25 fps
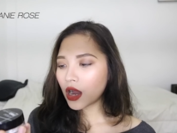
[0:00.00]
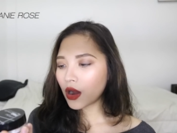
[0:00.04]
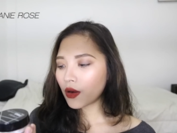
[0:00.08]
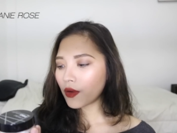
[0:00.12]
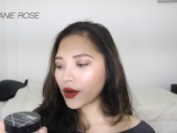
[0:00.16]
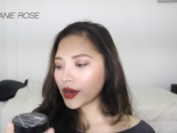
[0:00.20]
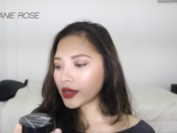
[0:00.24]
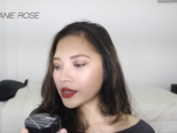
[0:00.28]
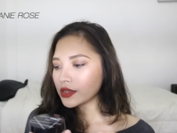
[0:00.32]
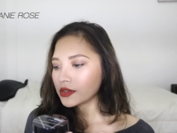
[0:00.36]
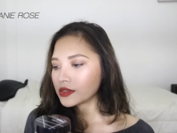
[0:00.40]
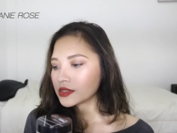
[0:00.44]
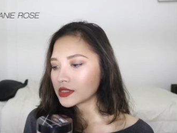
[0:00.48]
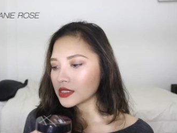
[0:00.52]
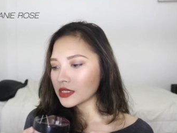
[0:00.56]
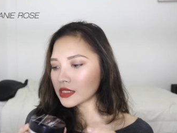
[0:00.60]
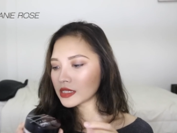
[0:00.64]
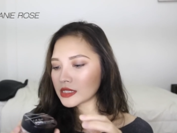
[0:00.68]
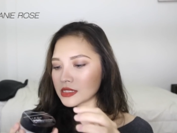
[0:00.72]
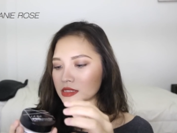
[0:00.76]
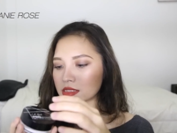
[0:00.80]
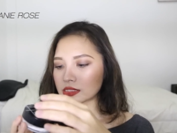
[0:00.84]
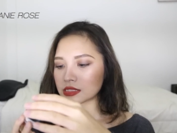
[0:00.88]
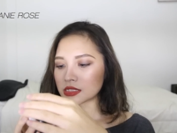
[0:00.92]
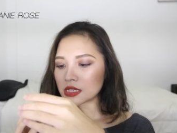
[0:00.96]
how I use it
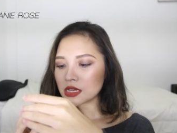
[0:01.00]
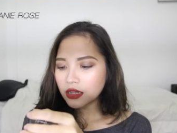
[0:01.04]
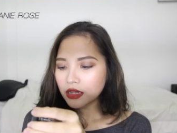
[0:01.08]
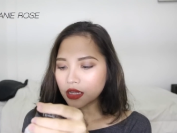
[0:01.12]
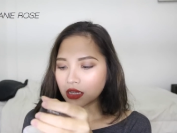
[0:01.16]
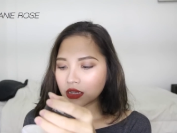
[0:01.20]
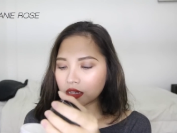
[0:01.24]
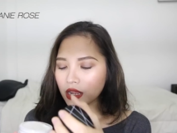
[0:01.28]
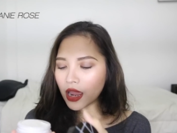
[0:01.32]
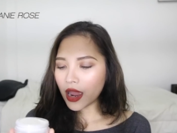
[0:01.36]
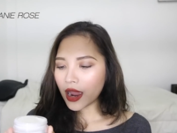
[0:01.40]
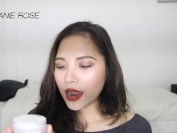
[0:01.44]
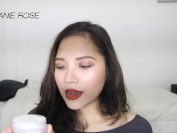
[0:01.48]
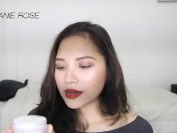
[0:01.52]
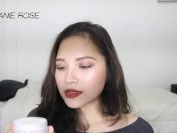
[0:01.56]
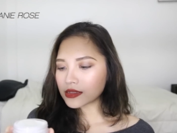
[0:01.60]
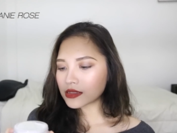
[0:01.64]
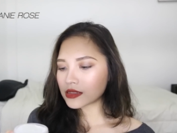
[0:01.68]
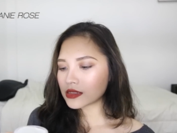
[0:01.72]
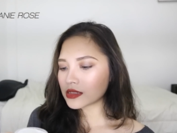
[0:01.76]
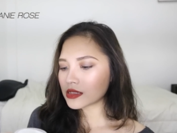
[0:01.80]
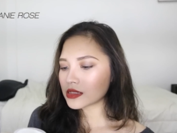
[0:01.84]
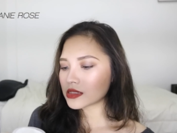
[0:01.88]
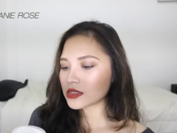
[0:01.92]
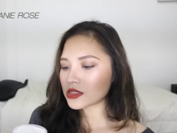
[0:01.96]
is it
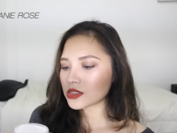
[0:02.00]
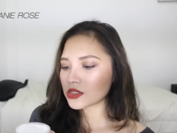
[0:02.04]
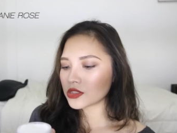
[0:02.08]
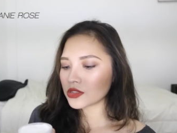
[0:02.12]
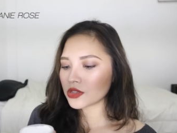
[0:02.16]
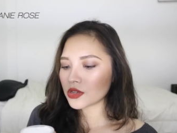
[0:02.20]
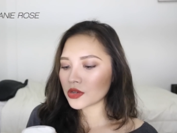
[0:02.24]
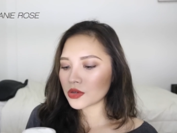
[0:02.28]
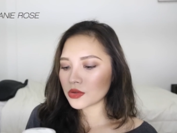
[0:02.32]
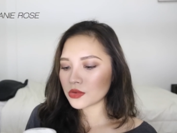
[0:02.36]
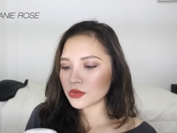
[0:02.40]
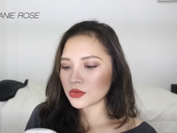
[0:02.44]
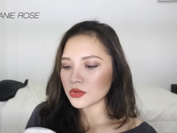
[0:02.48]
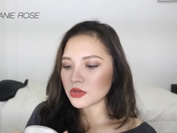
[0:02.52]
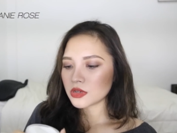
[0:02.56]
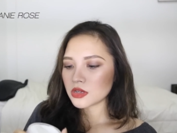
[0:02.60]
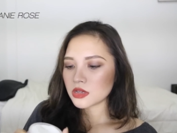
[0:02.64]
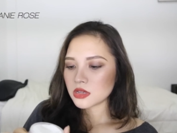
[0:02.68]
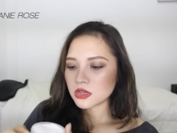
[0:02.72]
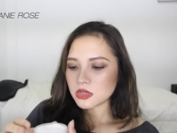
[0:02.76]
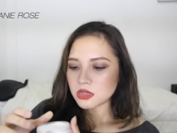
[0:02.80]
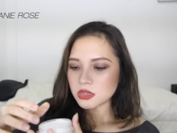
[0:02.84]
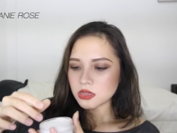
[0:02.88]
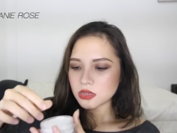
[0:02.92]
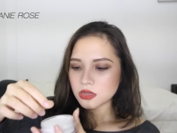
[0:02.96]
has this you know
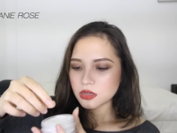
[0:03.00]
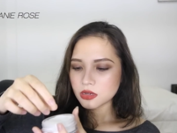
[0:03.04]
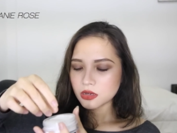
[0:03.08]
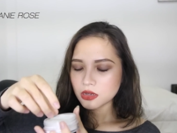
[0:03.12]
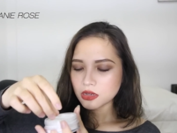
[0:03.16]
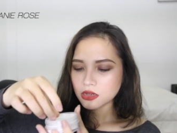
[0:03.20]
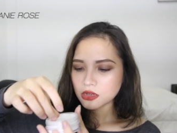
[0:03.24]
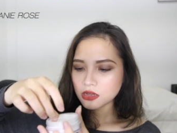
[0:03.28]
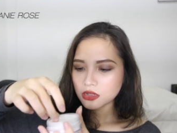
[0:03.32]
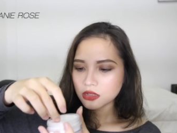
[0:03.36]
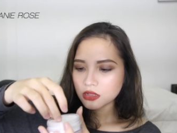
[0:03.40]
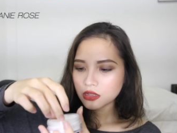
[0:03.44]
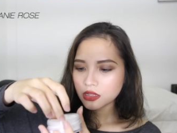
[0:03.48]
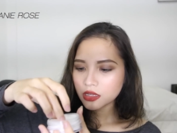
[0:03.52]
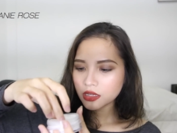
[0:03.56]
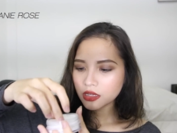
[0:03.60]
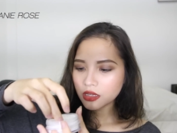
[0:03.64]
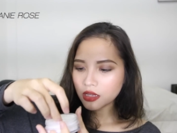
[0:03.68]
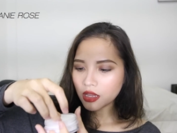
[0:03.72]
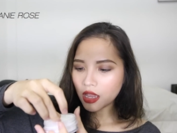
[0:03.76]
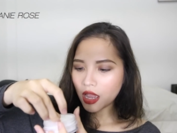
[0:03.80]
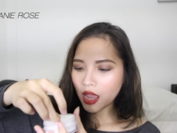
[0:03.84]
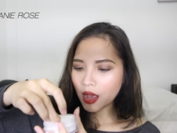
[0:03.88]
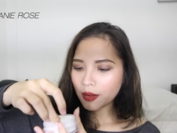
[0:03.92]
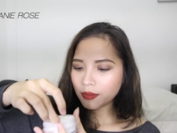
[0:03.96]

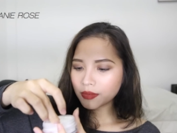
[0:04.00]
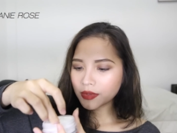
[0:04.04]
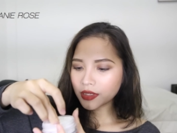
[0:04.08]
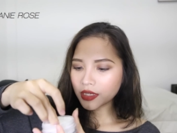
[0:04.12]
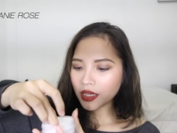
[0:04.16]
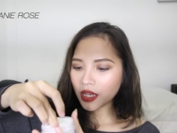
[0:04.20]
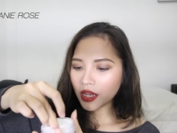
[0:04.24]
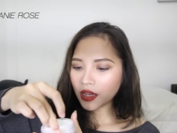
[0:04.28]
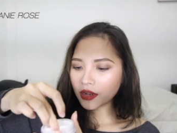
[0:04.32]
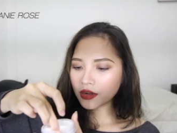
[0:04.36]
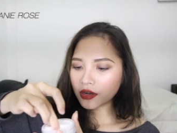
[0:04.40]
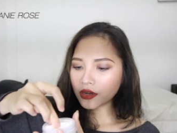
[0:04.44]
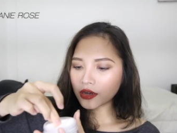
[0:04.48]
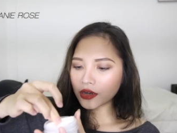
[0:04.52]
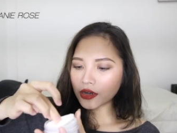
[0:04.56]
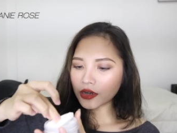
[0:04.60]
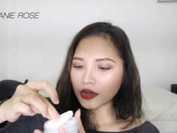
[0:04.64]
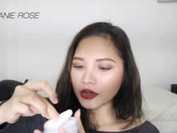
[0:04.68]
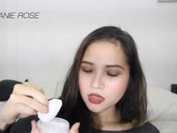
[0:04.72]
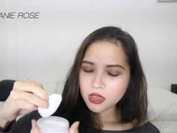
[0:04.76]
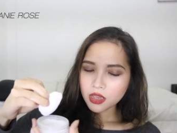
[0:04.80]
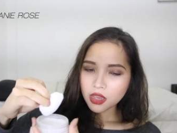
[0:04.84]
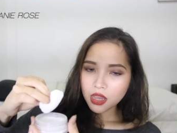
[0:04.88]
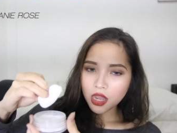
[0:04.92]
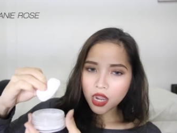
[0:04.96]
like
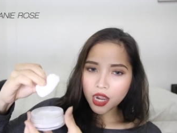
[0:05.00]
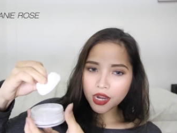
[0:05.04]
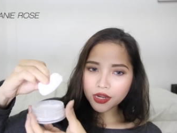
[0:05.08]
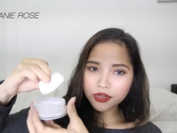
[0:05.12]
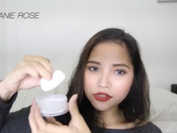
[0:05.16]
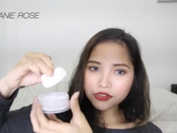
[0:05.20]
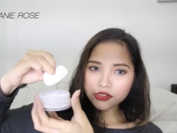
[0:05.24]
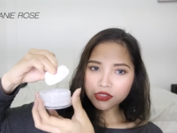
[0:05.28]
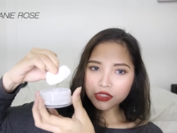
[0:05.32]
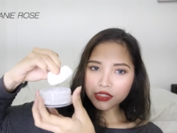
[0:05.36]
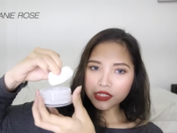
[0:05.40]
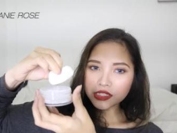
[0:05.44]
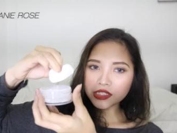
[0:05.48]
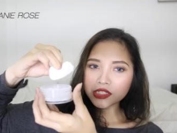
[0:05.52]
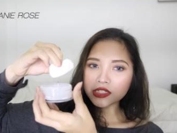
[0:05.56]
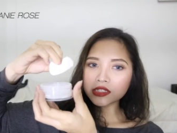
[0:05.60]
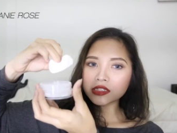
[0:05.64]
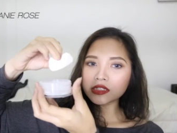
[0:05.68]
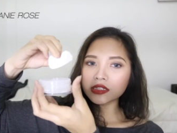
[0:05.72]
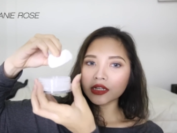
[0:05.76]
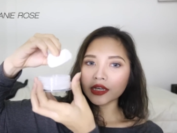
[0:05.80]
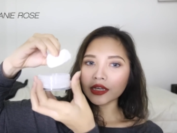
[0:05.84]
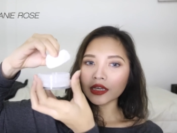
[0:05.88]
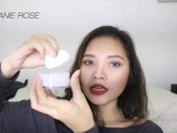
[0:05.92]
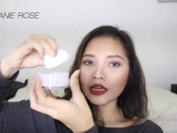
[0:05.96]
applicator I usually
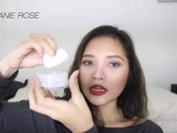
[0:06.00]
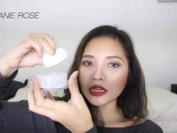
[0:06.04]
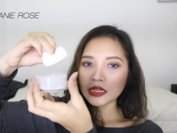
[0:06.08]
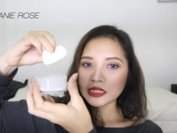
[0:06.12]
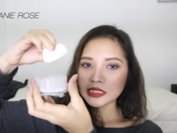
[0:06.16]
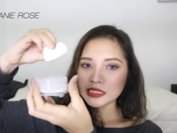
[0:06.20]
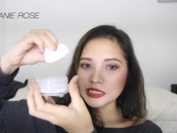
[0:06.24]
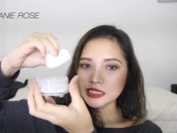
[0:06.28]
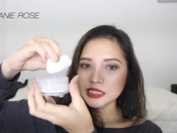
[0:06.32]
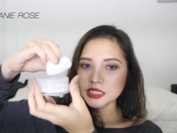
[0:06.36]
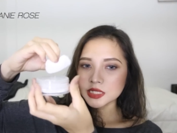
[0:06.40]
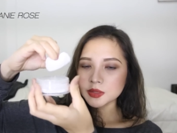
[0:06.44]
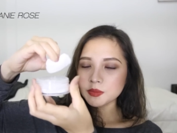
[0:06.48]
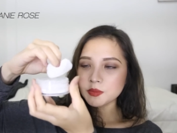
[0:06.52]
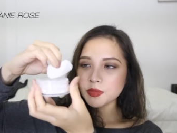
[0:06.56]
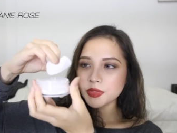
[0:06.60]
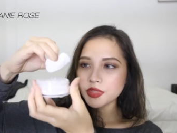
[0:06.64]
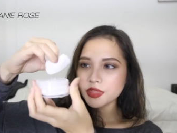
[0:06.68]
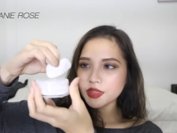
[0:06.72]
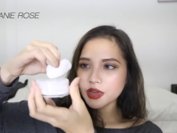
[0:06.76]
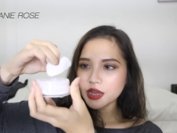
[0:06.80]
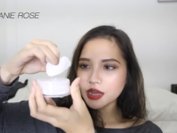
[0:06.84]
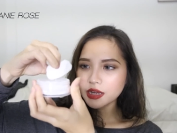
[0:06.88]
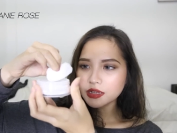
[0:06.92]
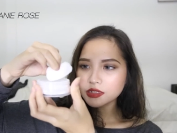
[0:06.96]
just like dip
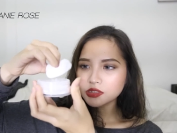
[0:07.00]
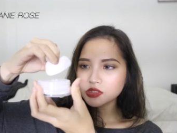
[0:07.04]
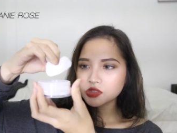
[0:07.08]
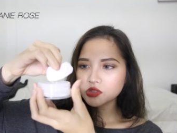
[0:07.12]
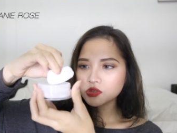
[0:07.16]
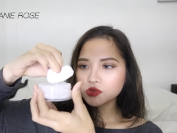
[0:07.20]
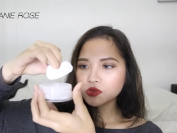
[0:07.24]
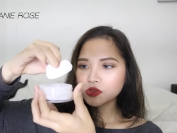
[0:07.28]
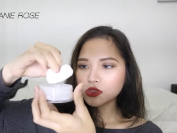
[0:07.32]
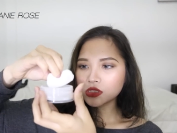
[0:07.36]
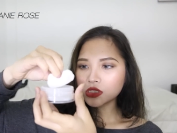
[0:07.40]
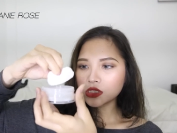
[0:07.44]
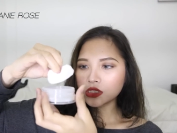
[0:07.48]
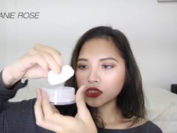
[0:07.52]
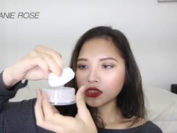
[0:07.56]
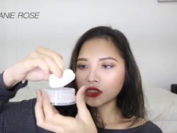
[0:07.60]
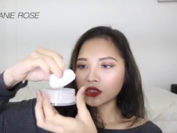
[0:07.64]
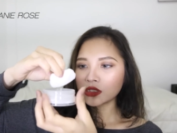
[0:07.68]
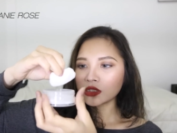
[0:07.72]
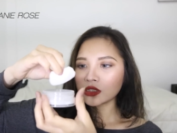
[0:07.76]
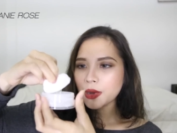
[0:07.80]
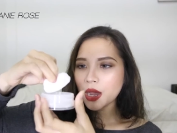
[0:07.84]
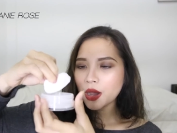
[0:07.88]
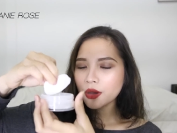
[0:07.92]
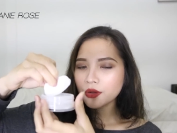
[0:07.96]
that to
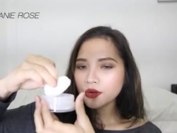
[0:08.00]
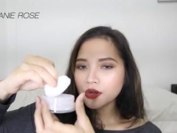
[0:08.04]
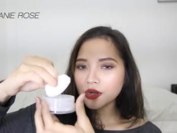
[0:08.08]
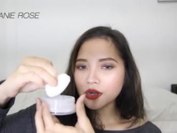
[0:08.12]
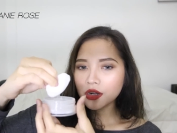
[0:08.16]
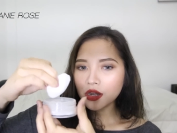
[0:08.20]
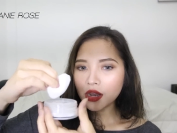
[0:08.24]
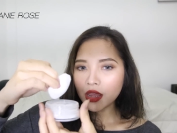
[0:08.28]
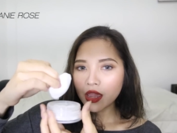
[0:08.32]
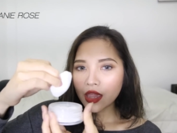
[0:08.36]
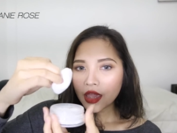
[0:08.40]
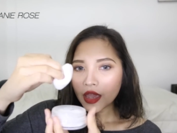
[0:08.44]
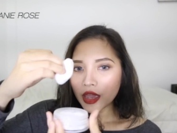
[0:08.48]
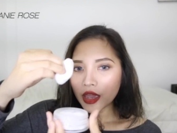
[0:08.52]
the powder